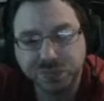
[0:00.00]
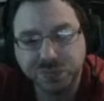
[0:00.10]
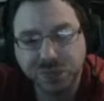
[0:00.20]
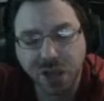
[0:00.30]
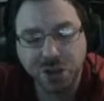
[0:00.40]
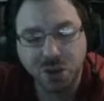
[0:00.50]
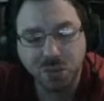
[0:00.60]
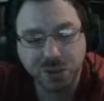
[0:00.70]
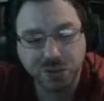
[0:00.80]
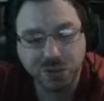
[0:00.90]
how do y'all
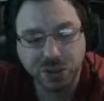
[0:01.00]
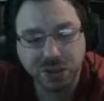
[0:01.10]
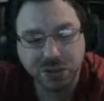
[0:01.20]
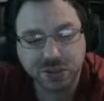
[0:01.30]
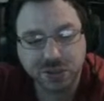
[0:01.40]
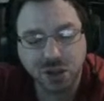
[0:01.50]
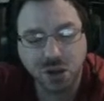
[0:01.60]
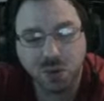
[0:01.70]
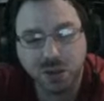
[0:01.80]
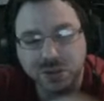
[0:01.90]
want to do this? Do y'all
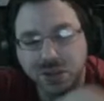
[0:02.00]
want,